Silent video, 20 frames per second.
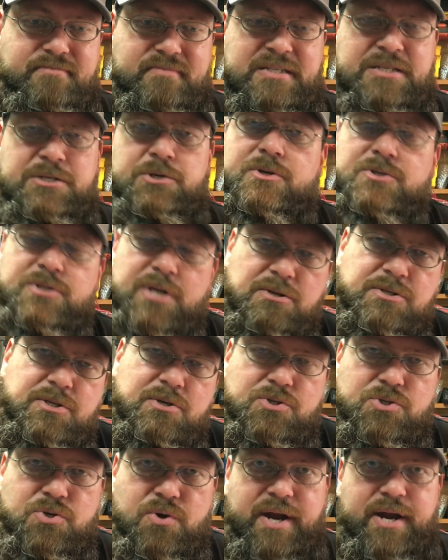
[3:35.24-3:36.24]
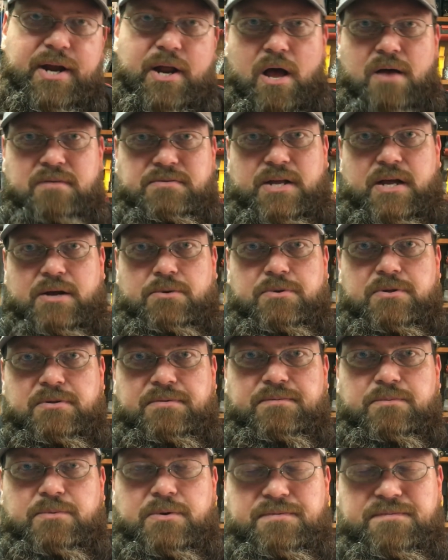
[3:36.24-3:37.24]
there's also trade-offs like
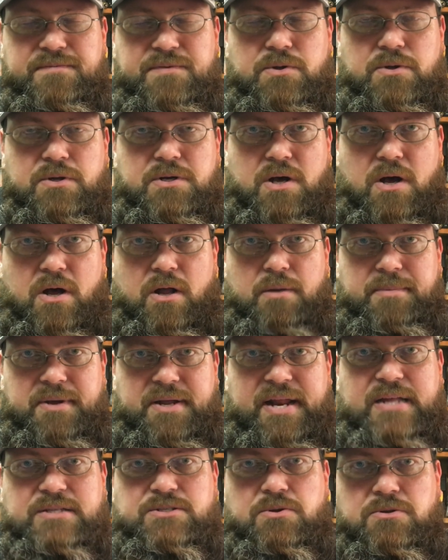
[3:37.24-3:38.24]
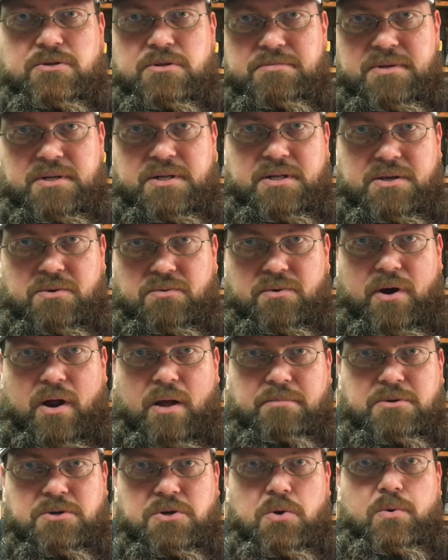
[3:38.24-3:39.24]
with fuel economy, and that's ultimately where
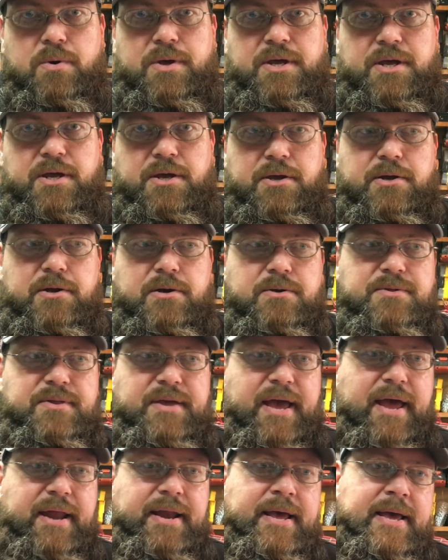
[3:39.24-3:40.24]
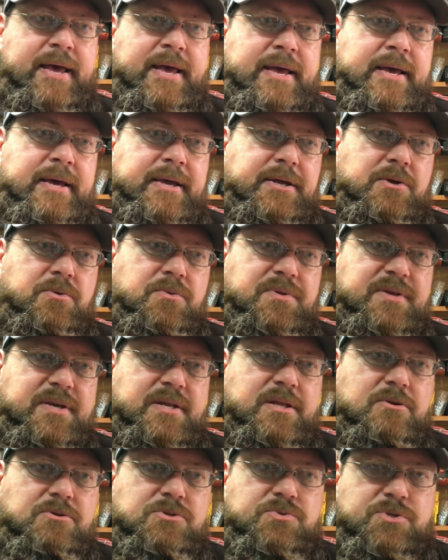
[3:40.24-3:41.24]
I'm going here. That within
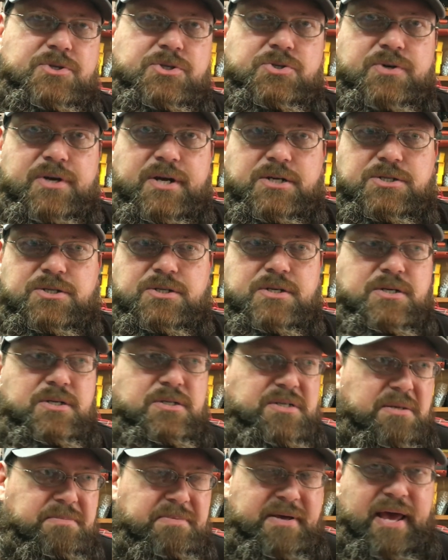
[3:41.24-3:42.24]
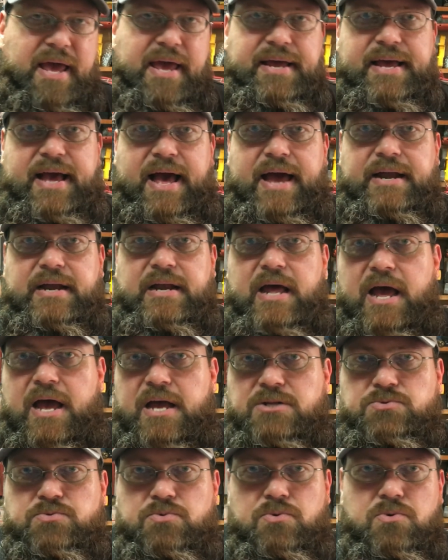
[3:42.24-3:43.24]
those restrictions, EPA
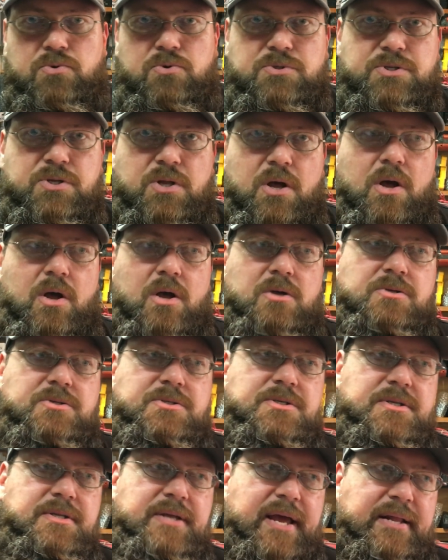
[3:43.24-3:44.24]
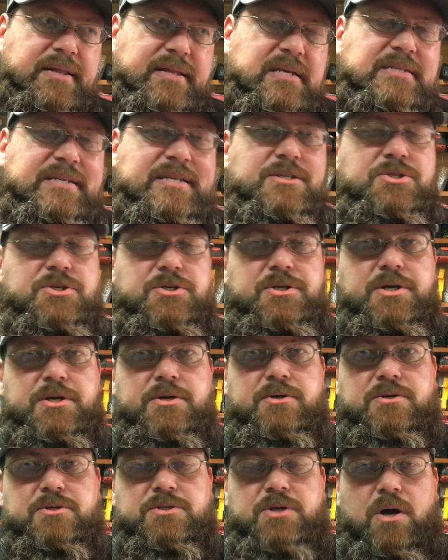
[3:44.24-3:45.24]
guidelines, rules, laws, that these
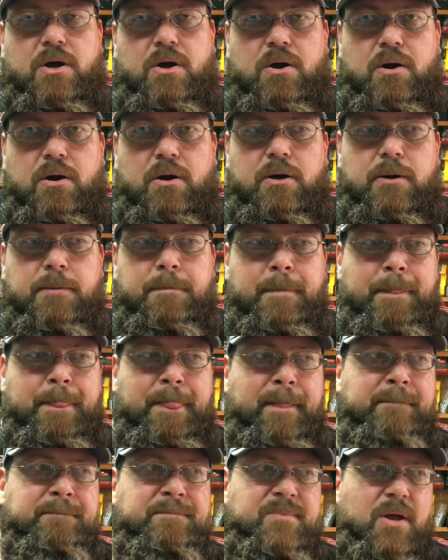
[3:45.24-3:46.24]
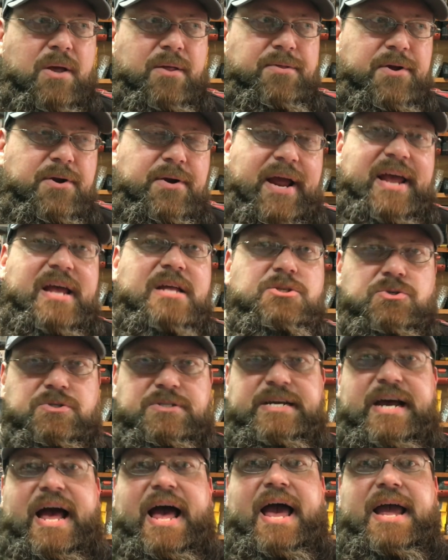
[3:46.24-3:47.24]
engineers are their hands are
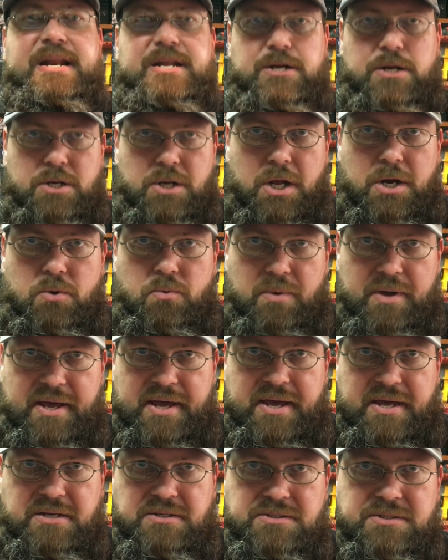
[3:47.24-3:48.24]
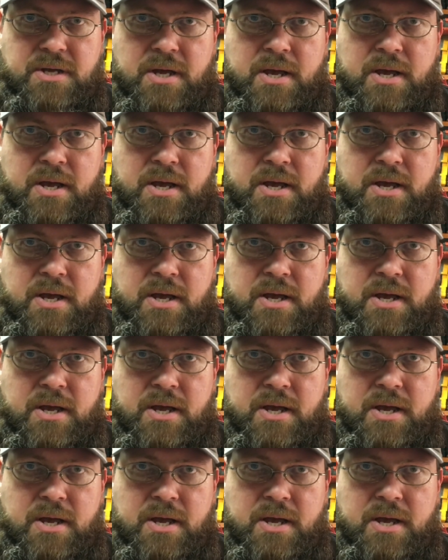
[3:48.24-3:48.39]
tied in a lot of ways